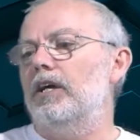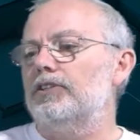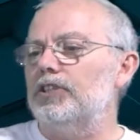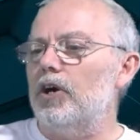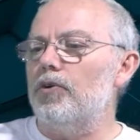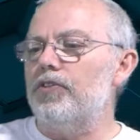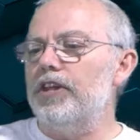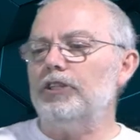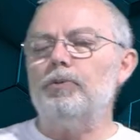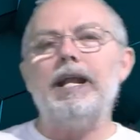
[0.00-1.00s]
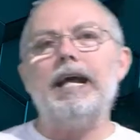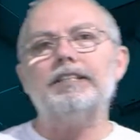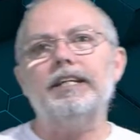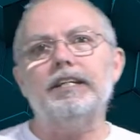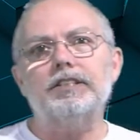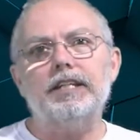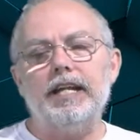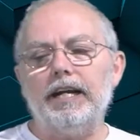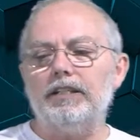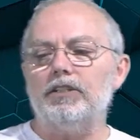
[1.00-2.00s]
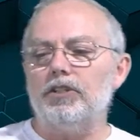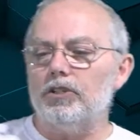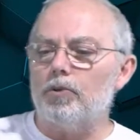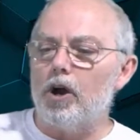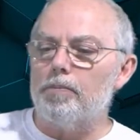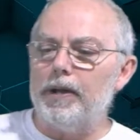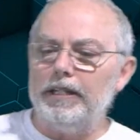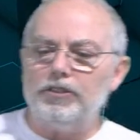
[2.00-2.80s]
So this one actually is connected to the wrong pin,